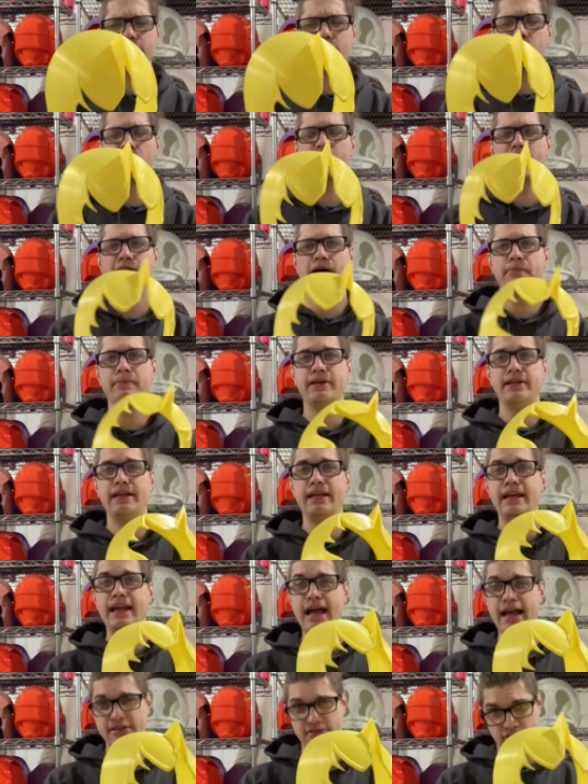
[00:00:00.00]
cool helmet. It
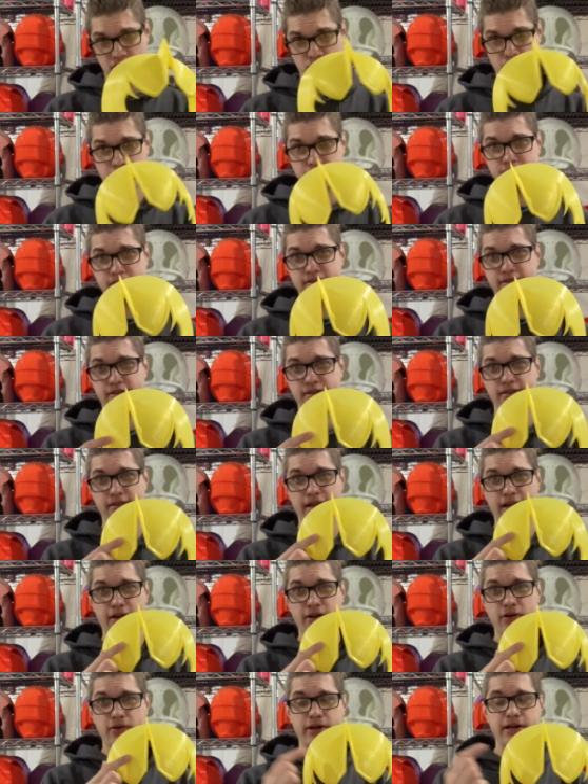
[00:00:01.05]
has horns
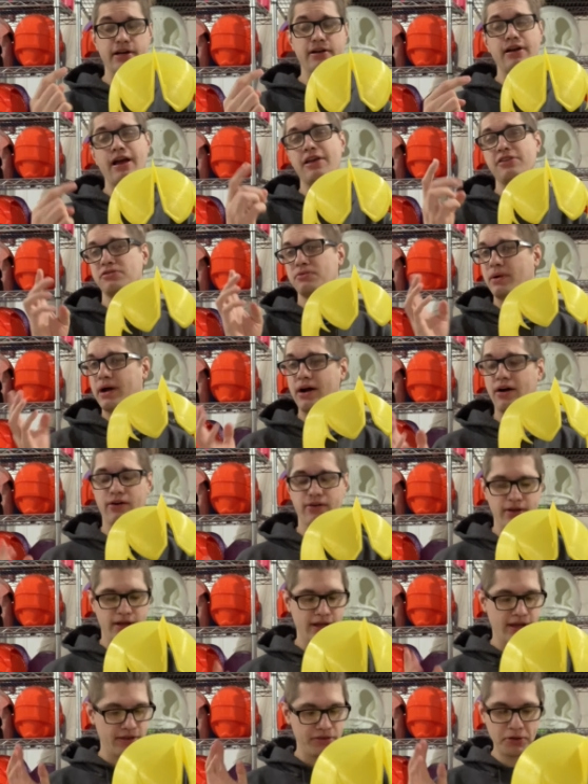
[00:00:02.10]
that go here as well.
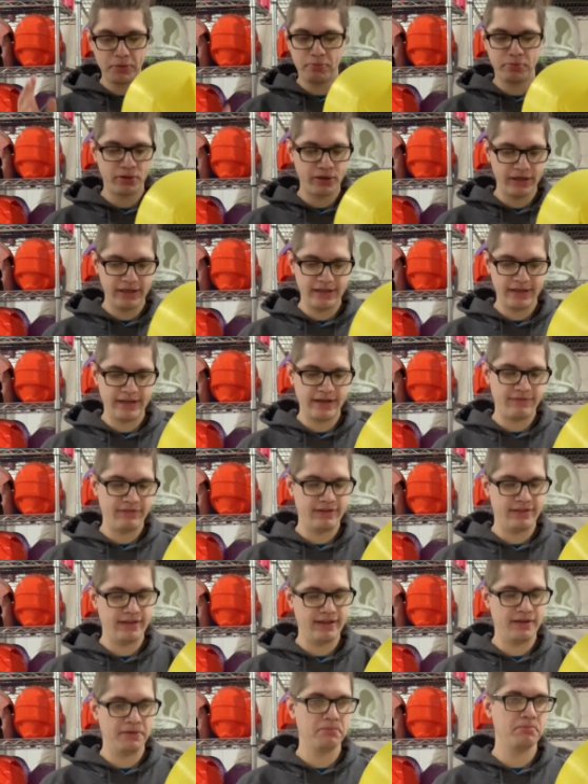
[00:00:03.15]
They're printed and
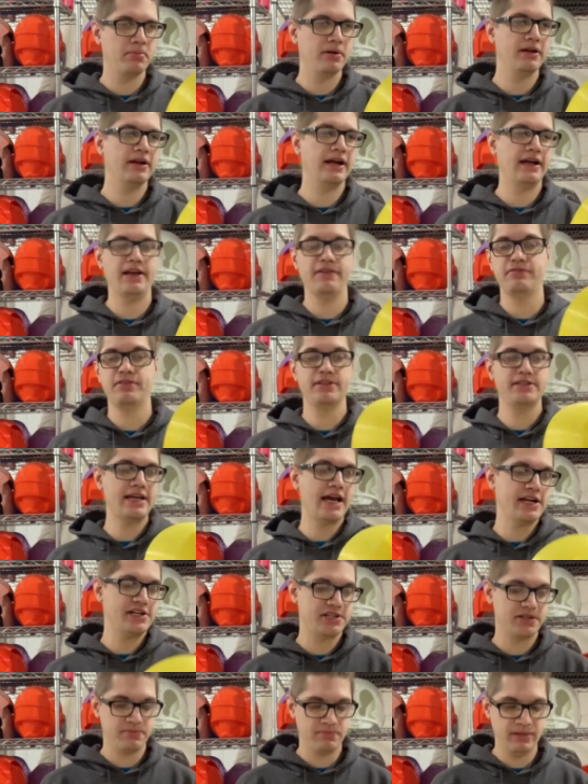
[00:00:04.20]
everything, but I have to
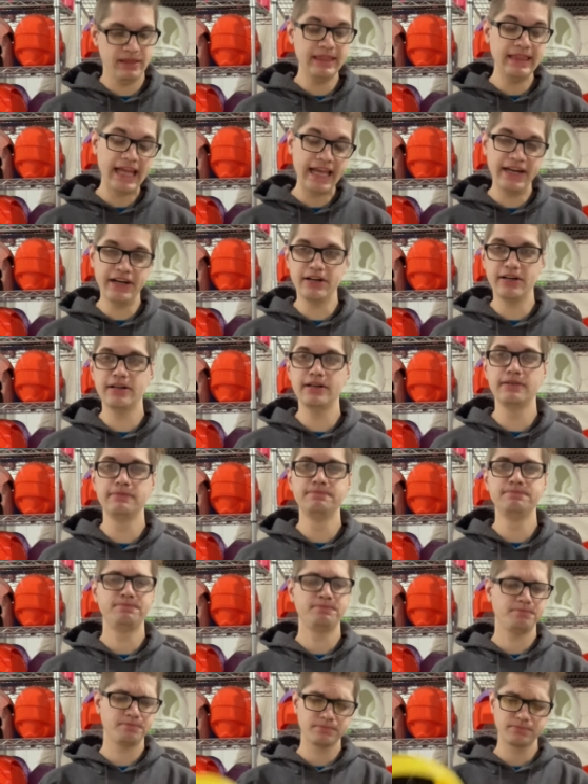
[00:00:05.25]
attach them later.
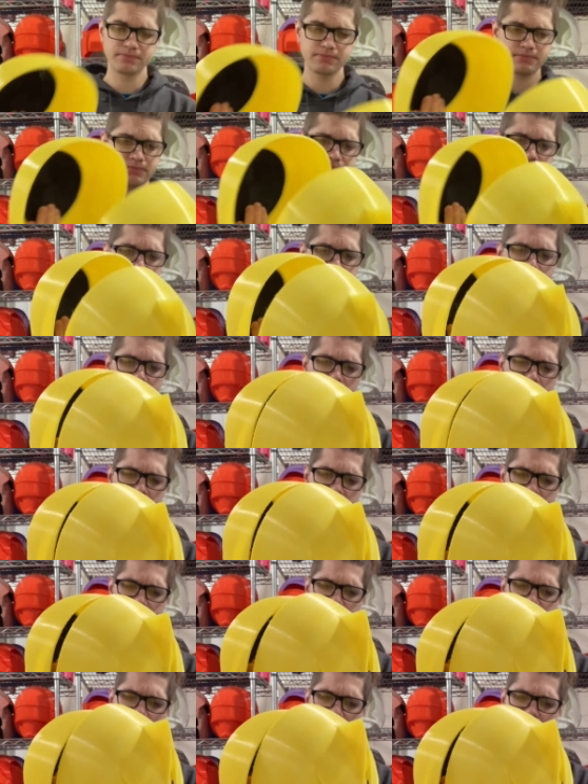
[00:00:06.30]

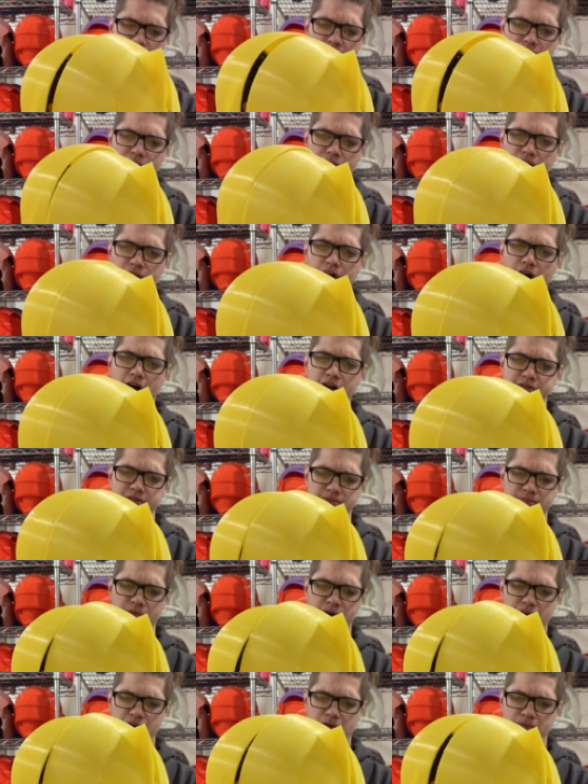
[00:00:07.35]
Printed rather well. Awesome
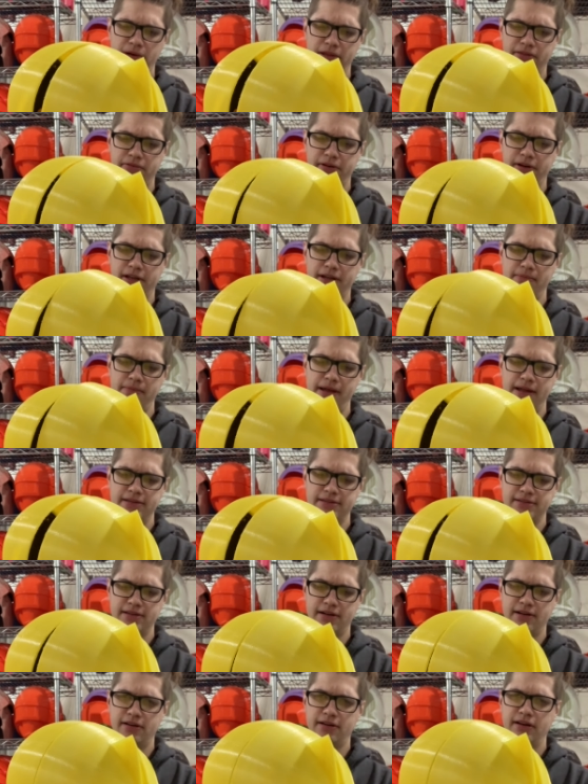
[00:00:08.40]
model by 3D Command
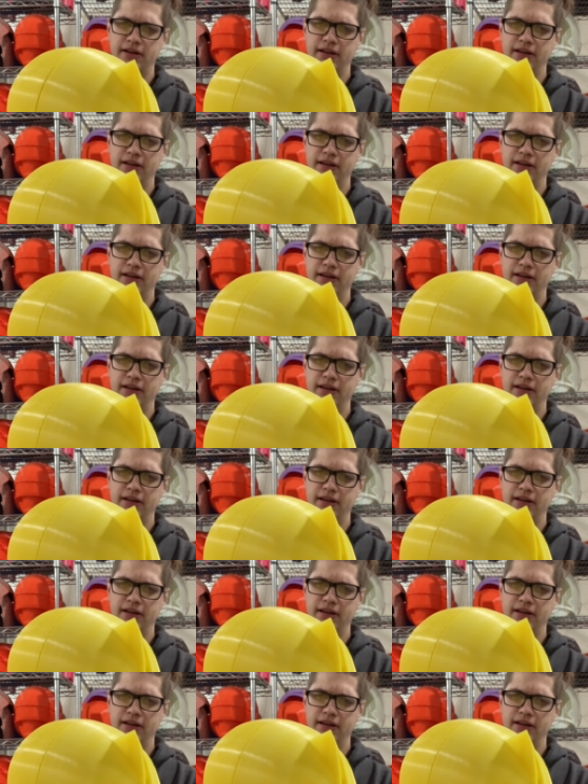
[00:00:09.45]
Center.